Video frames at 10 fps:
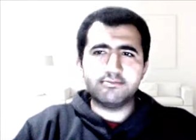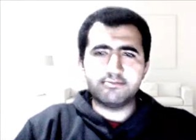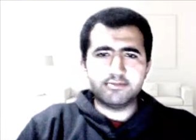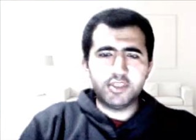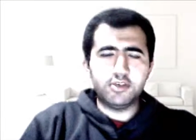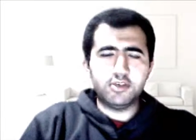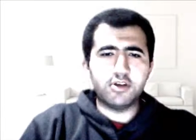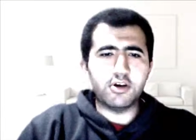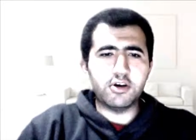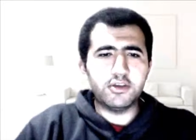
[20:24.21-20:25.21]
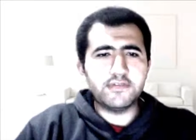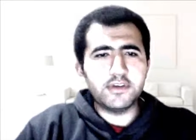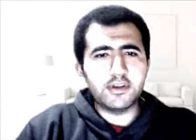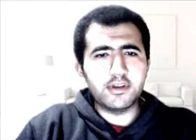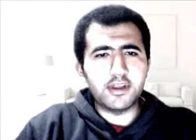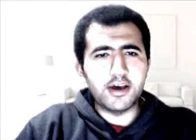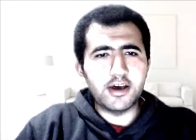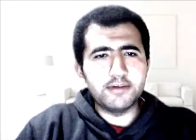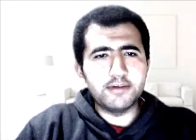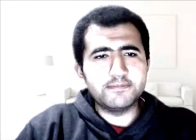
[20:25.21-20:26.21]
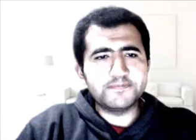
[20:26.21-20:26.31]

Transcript: you know you feel um,